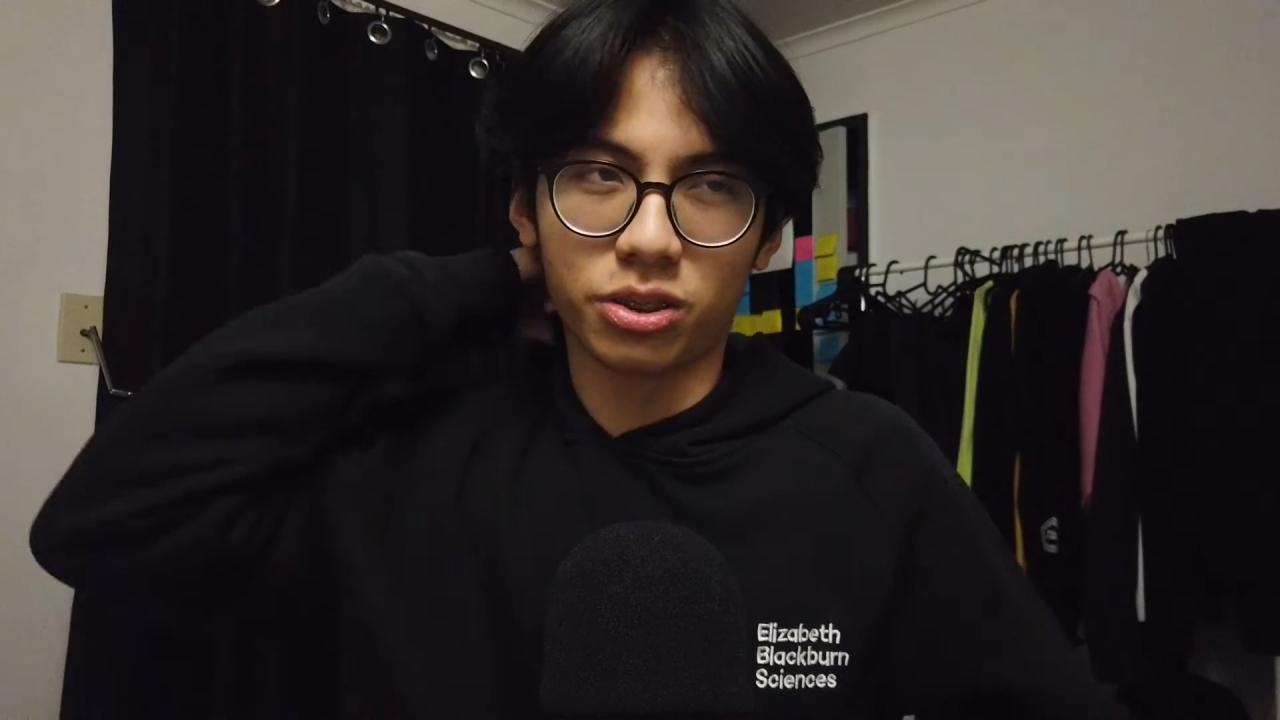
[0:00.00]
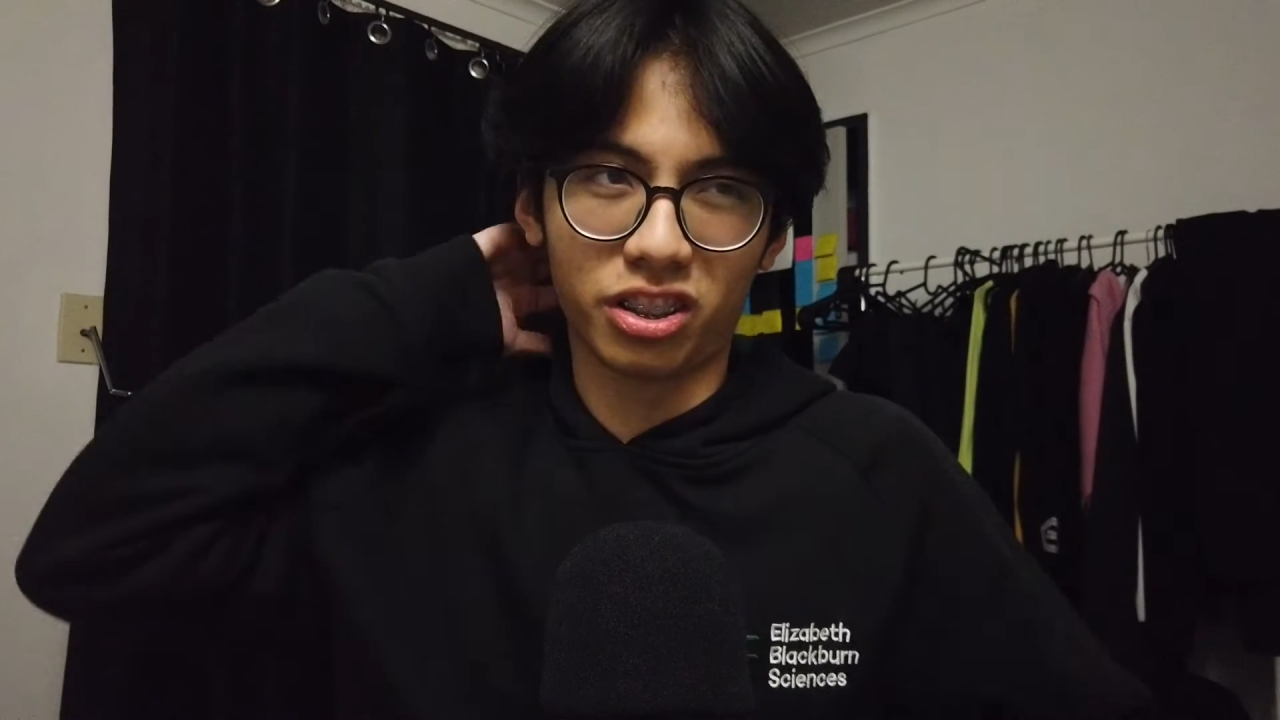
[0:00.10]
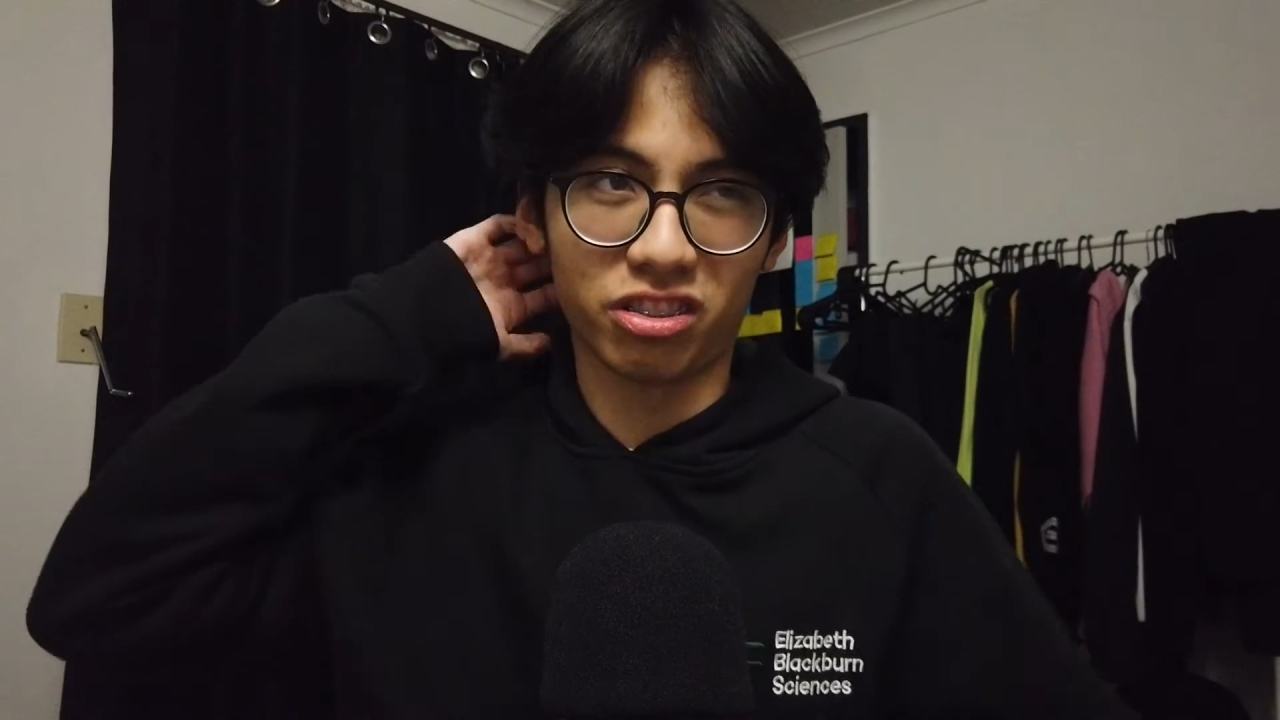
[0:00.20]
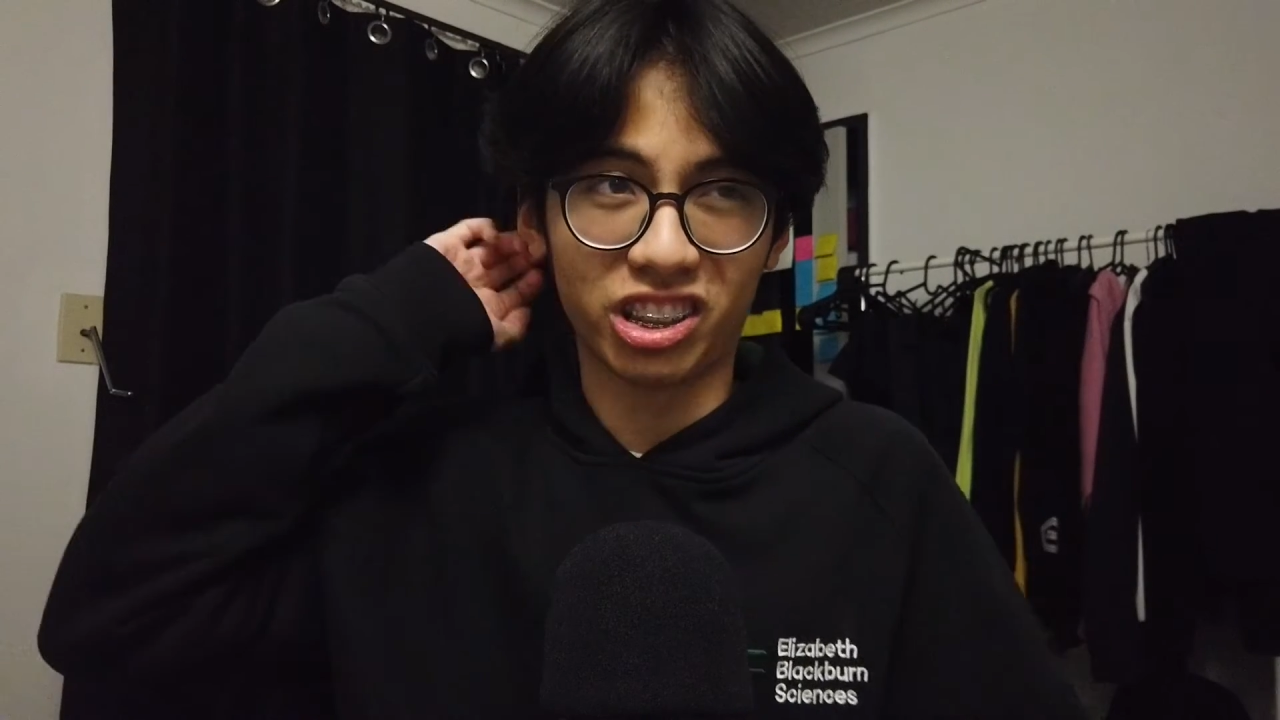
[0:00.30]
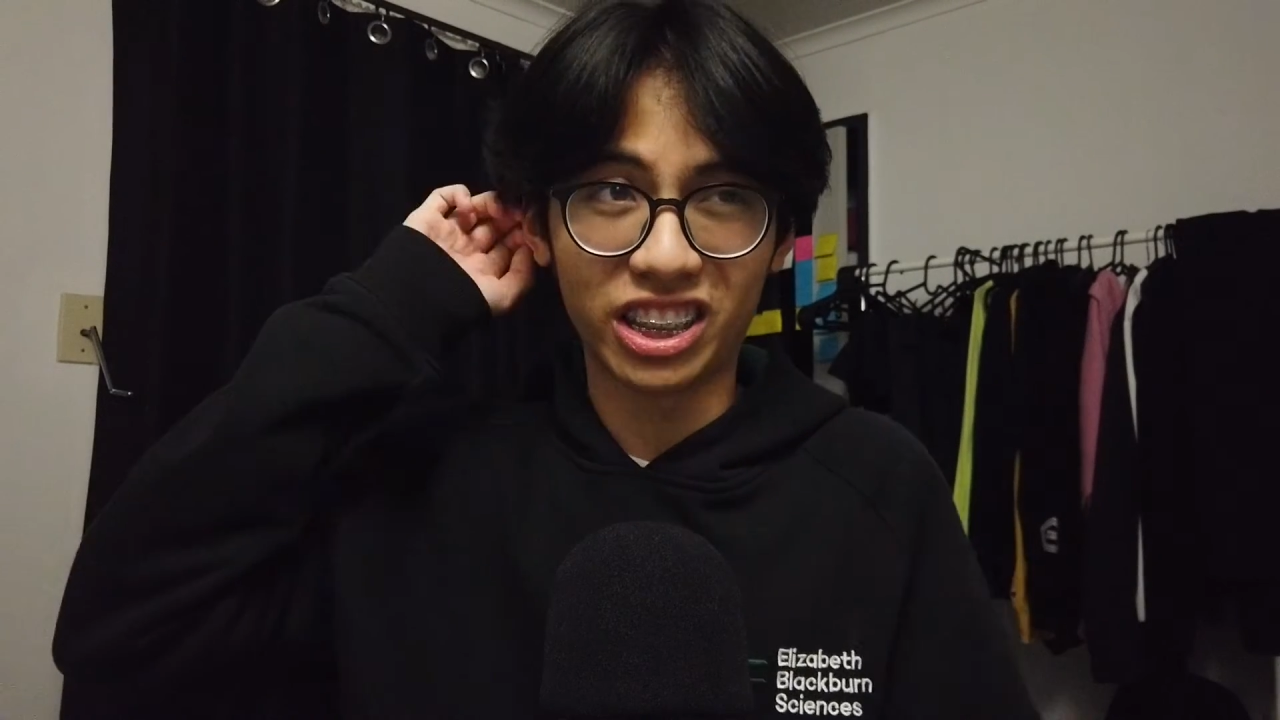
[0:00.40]

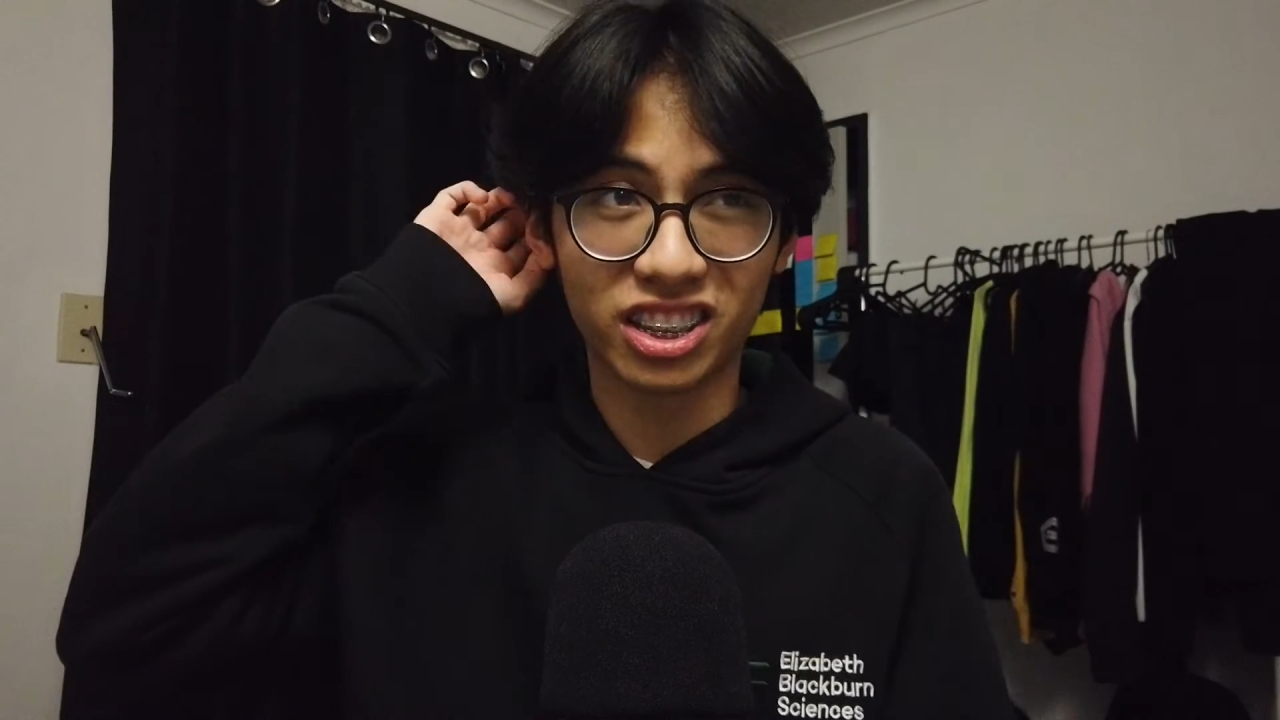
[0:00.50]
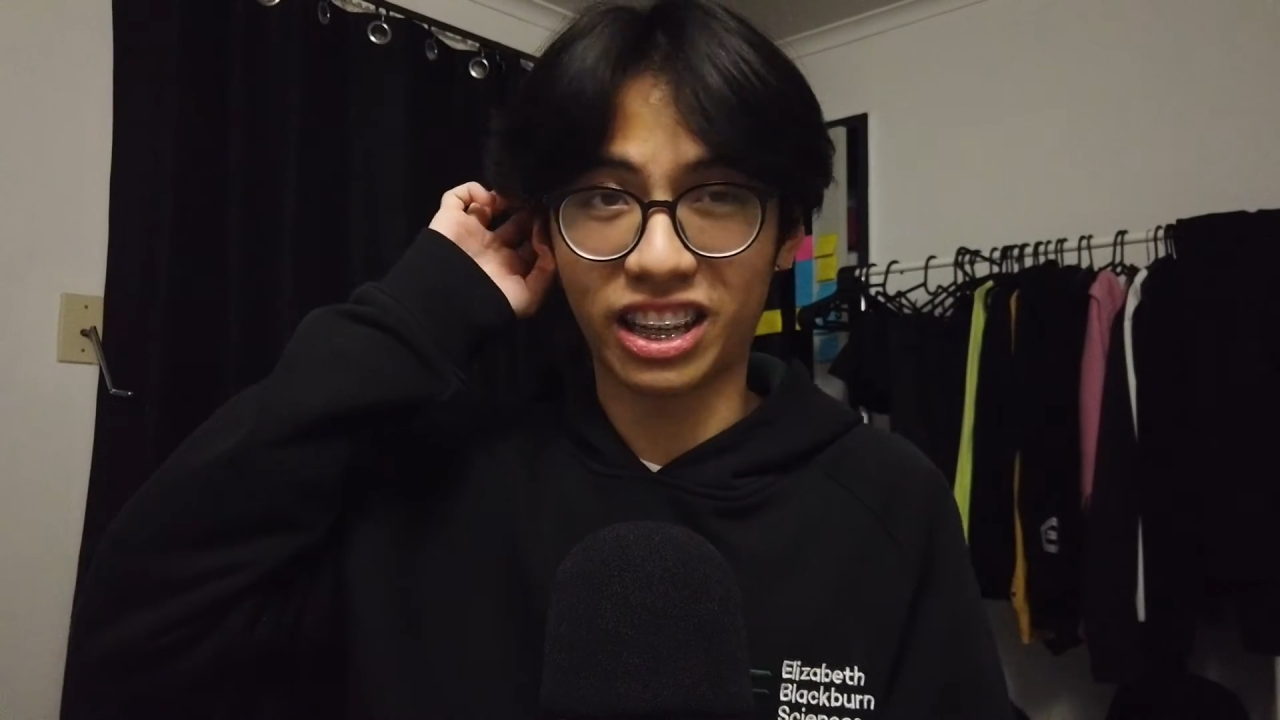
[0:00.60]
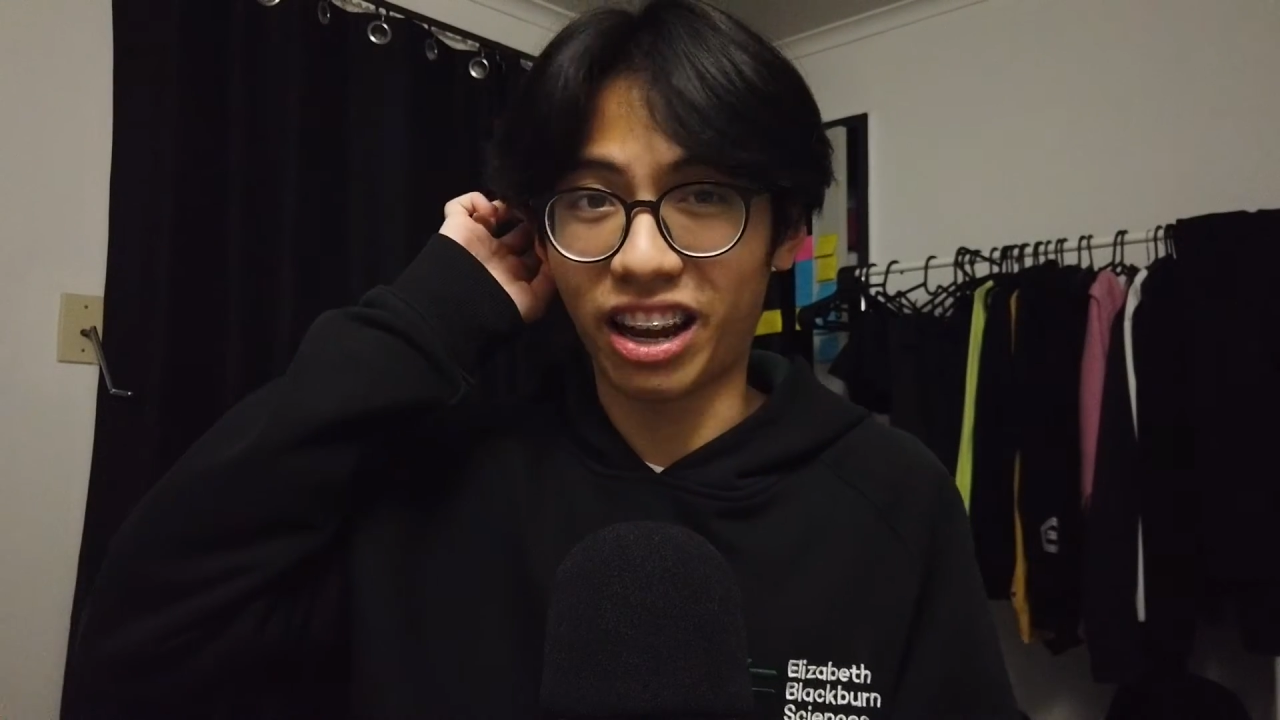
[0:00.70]
or three years,